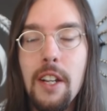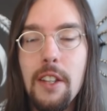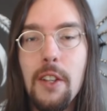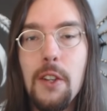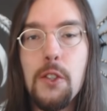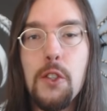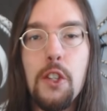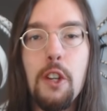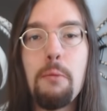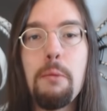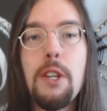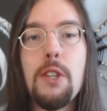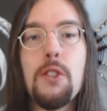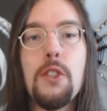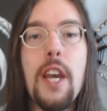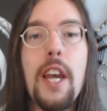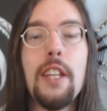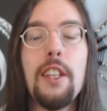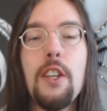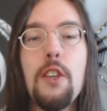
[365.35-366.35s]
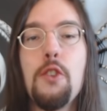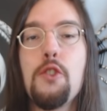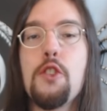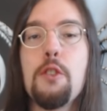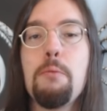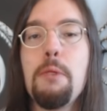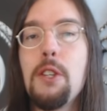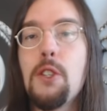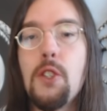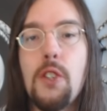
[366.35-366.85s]
They'll still be saying that you
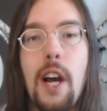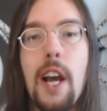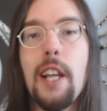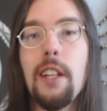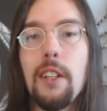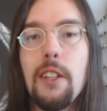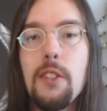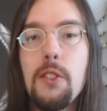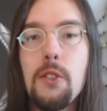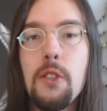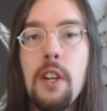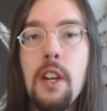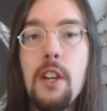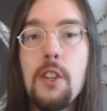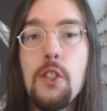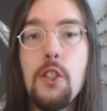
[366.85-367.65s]
should be silenced.